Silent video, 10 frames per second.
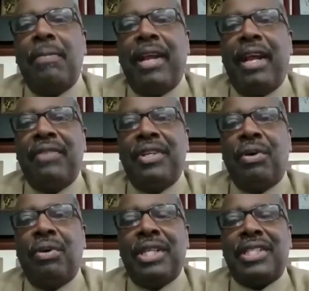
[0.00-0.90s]
anybody have any
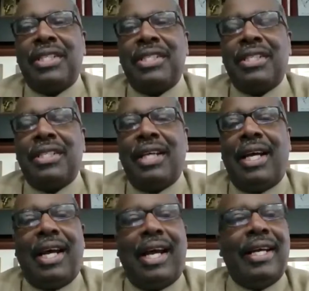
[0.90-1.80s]
questions? Because
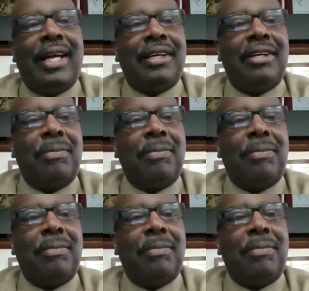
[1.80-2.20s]
I got a